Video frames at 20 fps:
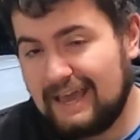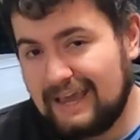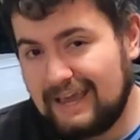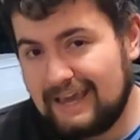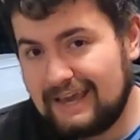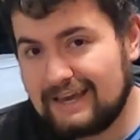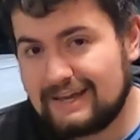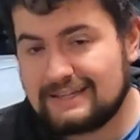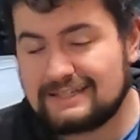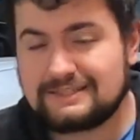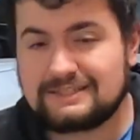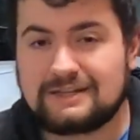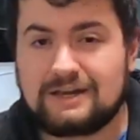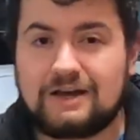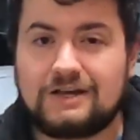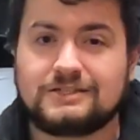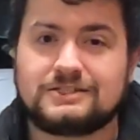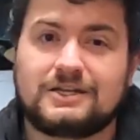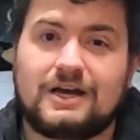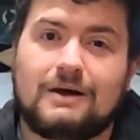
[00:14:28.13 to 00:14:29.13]
and
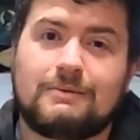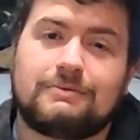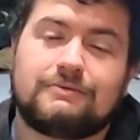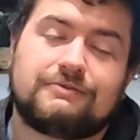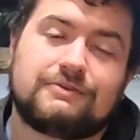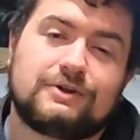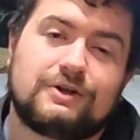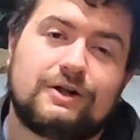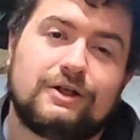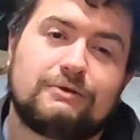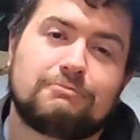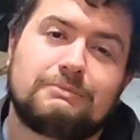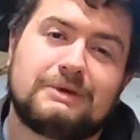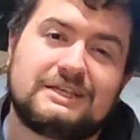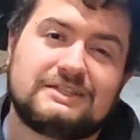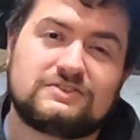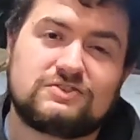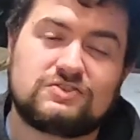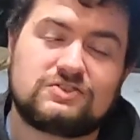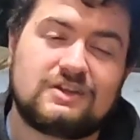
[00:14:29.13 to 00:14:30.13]
on top of it all
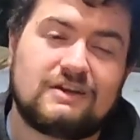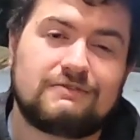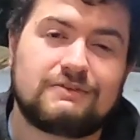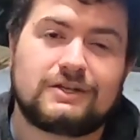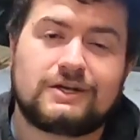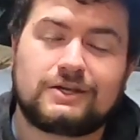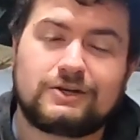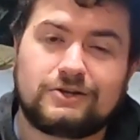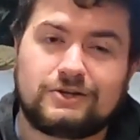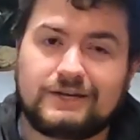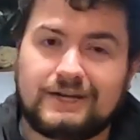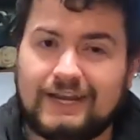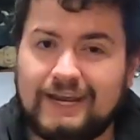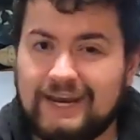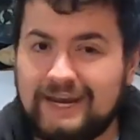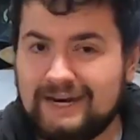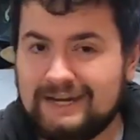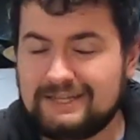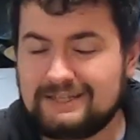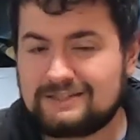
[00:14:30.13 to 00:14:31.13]
made
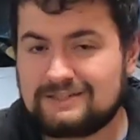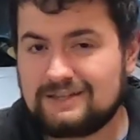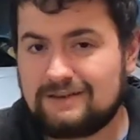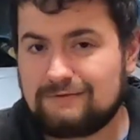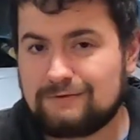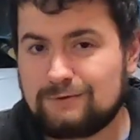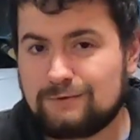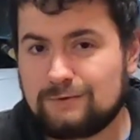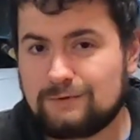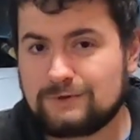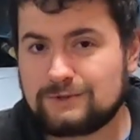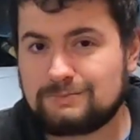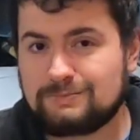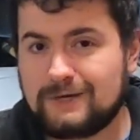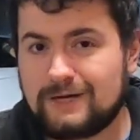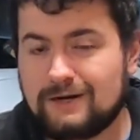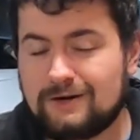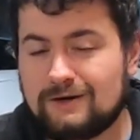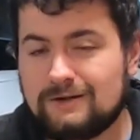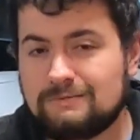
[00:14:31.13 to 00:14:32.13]
787
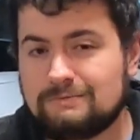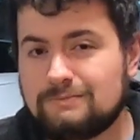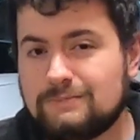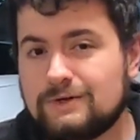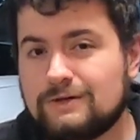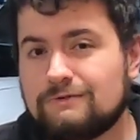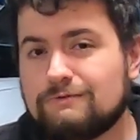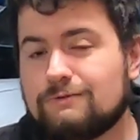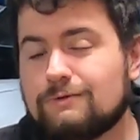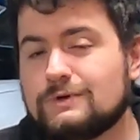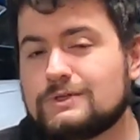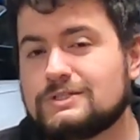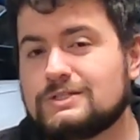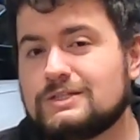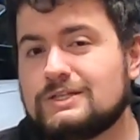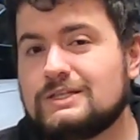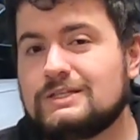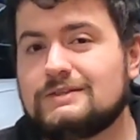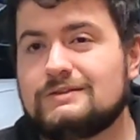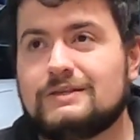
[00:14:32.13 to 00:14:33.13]
horsepower. But
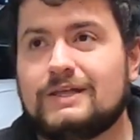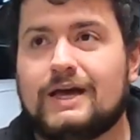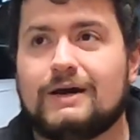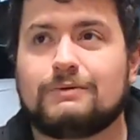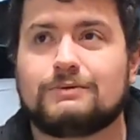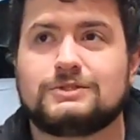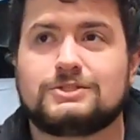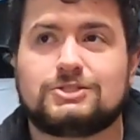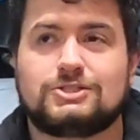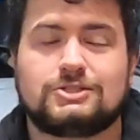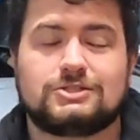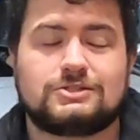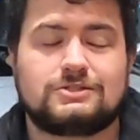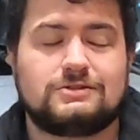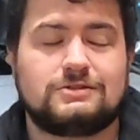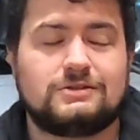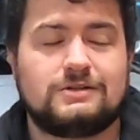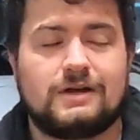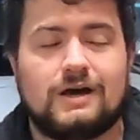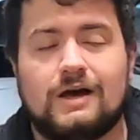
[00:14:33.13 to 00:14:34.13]
unfortunately that was
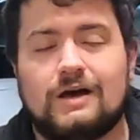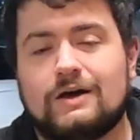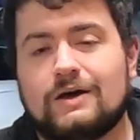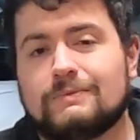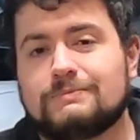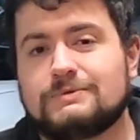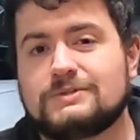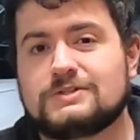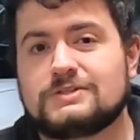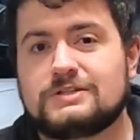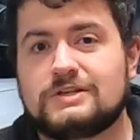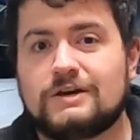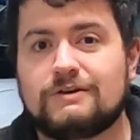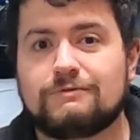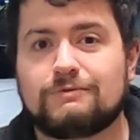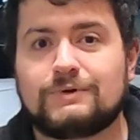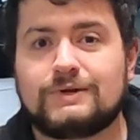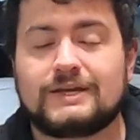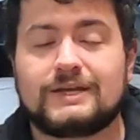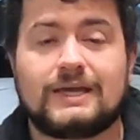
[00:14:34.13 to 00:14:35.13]
just not up to
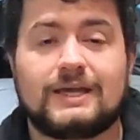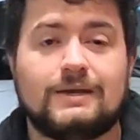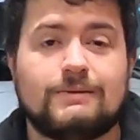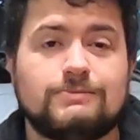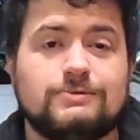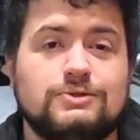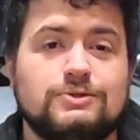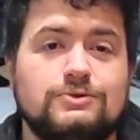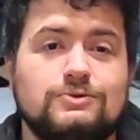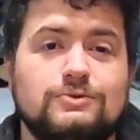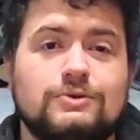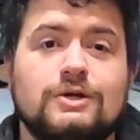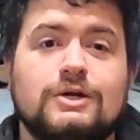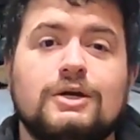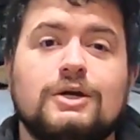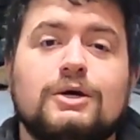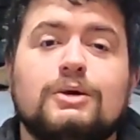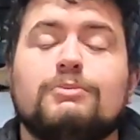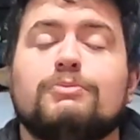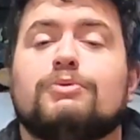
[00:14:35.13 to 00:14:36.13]
snuff when it came to
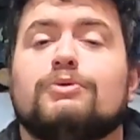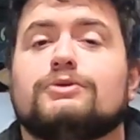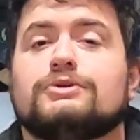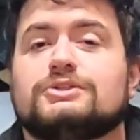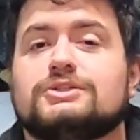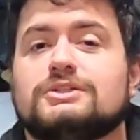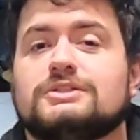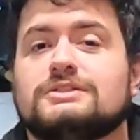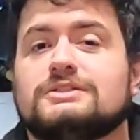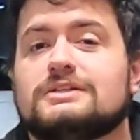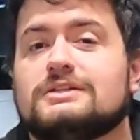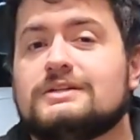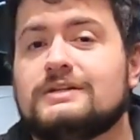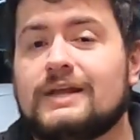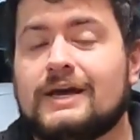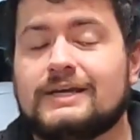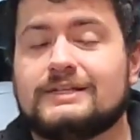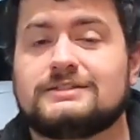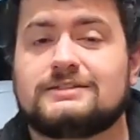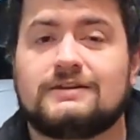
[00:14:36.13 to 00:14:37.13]
Porsche's
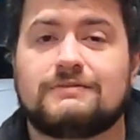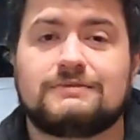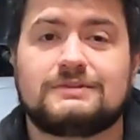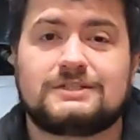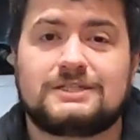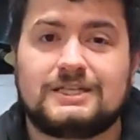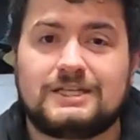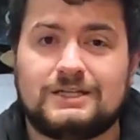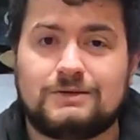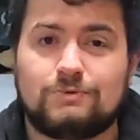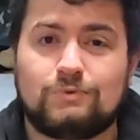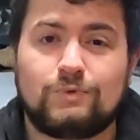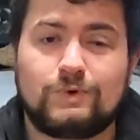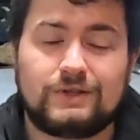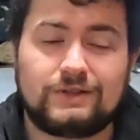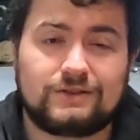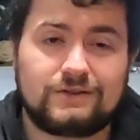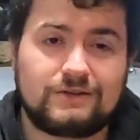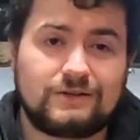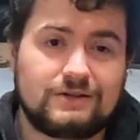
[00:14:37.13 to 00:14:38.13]
917
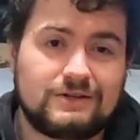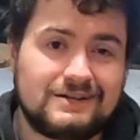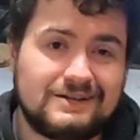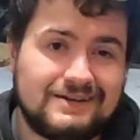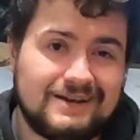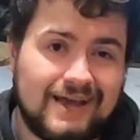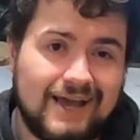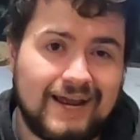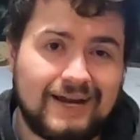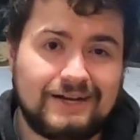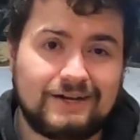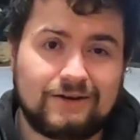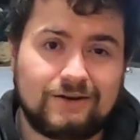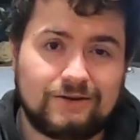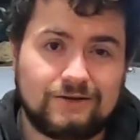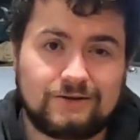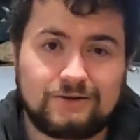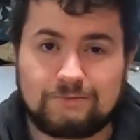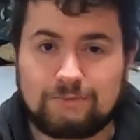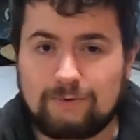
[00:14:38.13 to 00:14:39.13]
with
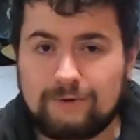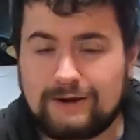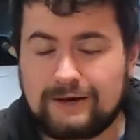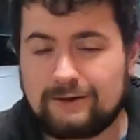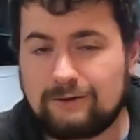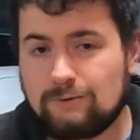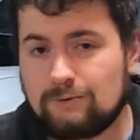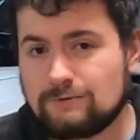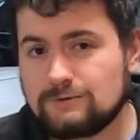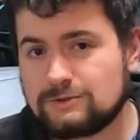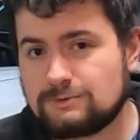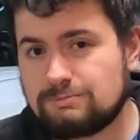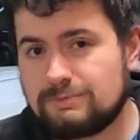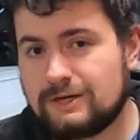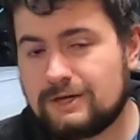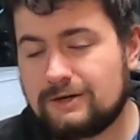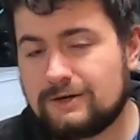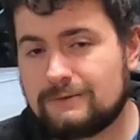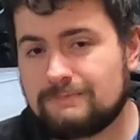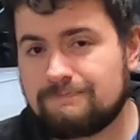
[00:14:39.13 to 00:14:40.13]
900 brake
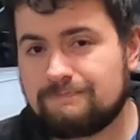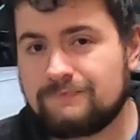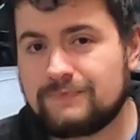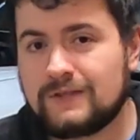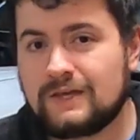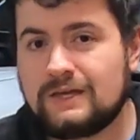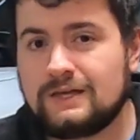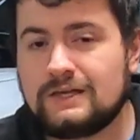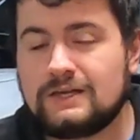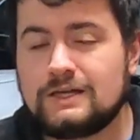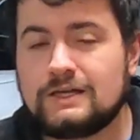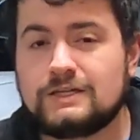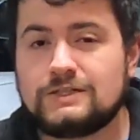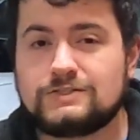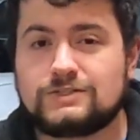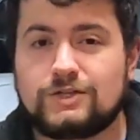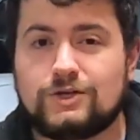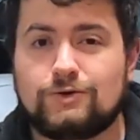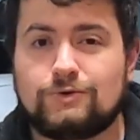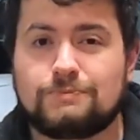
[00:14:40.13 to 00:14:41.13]
horsepower.
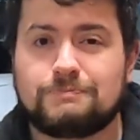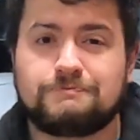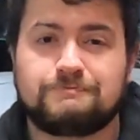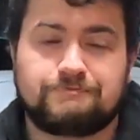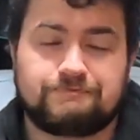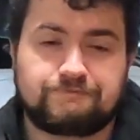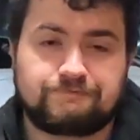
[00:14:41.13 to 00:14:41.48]
So